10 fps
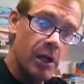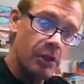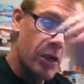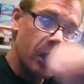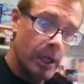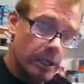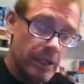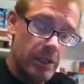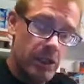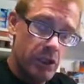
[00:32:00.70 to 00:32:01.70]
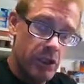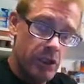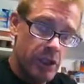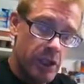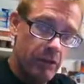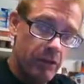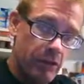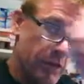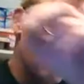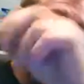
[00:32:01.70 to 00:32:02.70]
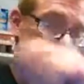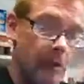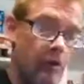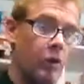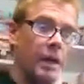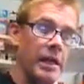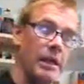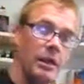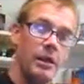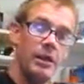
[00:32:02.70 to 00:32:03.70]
on drawing attention to yourself in a negative way.